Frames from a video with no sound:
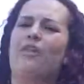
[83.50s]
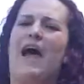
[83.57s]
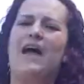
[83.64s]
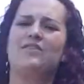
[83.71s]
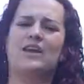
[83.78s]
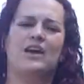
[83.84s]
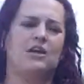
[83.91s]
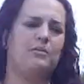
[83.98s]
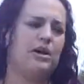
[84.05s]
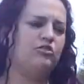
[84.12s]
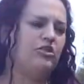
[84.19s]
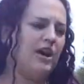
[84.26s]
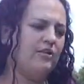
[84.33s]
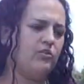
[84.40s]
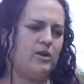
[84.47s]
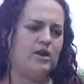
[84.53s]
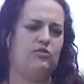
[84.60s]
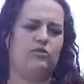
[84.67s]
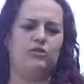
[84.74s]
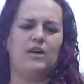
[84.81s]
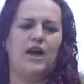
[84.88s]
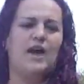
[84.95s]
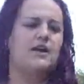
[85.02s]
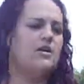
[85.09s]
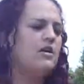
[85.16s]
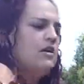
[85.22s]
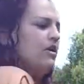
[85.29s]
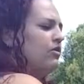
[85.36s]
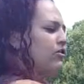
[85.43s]
flat down on my chest when I do that,
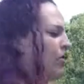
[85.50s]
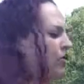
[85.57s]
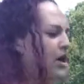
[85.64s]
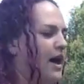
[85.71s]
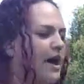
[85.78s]
so